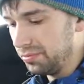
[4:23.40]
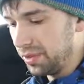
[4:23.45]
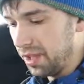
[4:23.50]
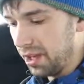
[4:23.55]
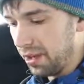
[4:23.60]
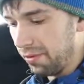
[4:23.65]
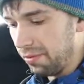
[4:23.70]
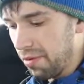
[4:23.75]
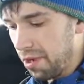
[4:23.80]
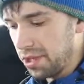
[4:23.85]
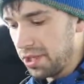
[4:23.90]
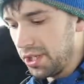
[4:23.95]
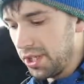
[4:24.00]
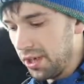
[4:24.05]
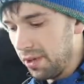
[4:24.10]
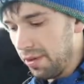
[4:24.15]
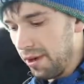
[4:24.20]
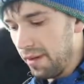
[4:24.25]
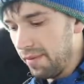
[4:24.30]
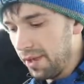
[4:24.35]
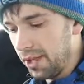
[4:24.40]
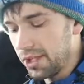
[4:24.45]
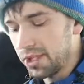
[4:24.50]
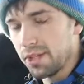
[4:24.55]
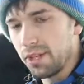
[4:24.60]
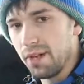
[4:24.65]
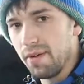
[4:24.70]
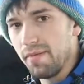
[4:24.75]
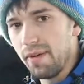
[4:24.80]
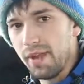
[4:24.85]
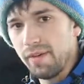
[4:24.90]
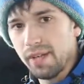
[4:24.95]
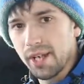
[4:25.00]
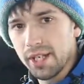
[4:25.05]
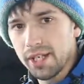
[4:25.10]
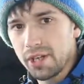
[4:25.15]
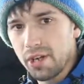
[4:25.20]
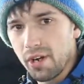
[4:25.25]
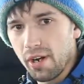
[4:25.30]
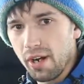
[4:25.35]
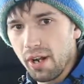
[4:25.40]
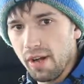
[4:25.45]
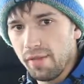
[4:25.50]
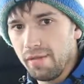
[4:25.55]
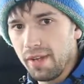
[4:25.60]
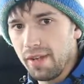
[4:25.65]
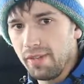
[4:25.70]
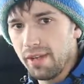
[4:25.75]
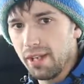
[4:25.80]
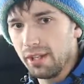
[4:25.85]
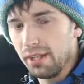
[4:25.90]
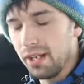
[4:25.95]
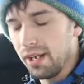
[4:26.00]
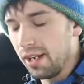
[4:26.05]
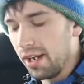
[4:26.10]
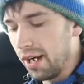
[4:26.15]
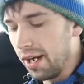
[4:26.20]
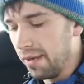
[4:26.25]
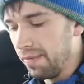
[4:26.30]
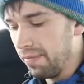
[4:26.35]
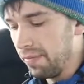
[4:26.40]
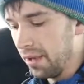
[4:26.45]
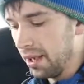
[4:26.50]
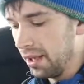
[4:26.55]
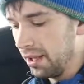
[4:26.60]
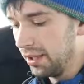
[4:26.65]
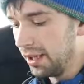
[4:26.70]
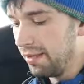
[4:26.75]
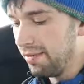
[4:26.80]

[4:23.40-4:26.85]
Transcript: you know, fishing, you want to make sure maybe I turn it off, maybe I leave it on.